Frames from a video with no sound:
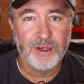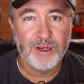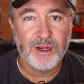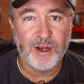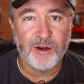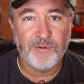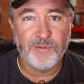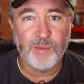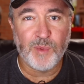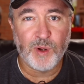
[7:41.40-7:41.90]

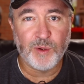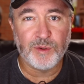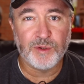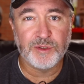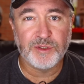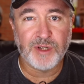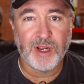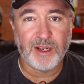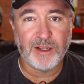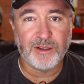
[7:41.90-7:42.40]
of
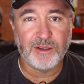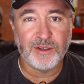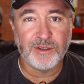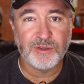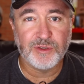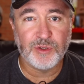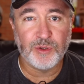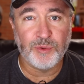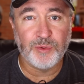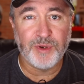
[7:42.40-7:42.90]

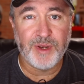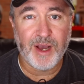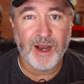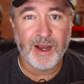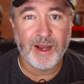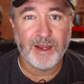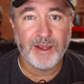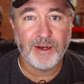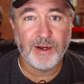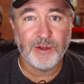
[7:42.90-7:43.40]
motorcyclists who
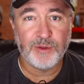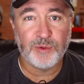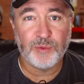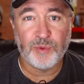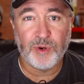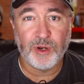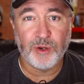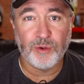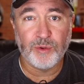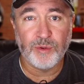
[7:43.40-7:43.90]
died on the
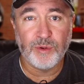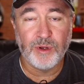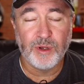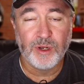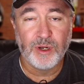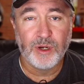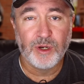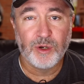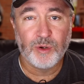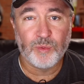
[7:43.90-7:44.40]
road
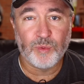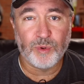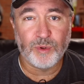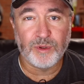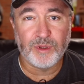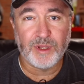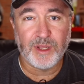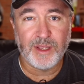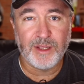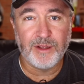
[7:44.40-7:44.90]
were
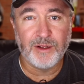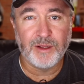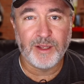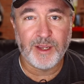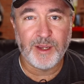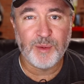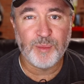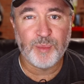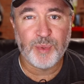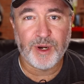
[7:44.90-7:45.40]

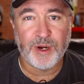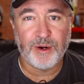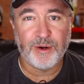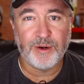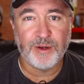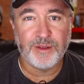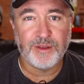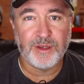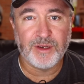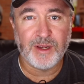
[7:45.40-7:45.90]
legally
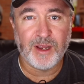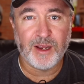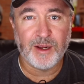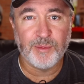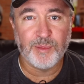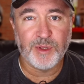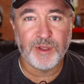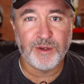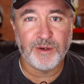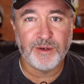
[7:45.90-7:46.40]
impaired at the
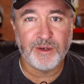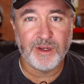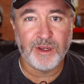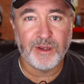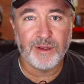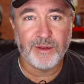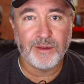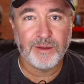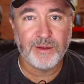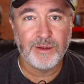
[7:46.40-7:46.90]
time of their
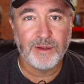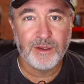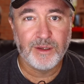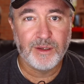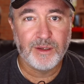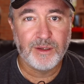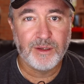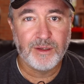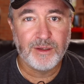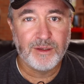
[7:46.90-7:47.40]
death.
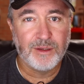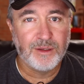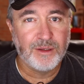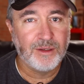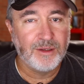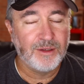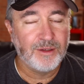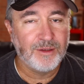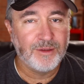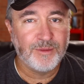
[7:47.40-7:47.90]

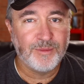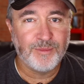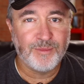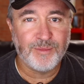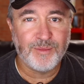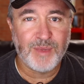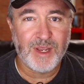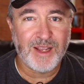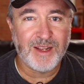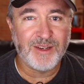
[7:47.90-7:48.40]

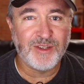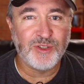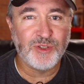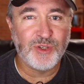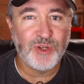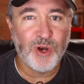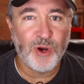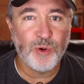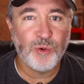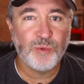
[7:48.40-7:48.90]
And
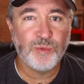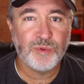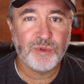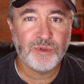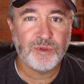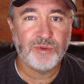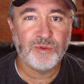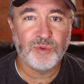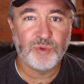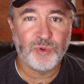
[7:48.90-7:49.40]
don't
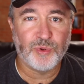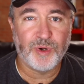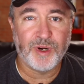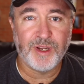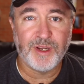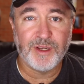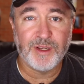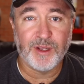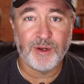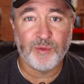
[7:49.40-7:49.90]

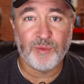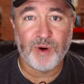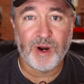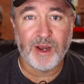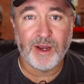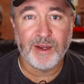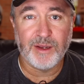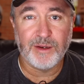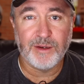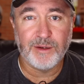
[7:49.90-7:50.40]
drink and
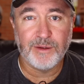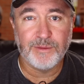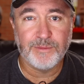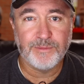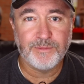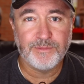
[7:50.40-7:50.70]
ride.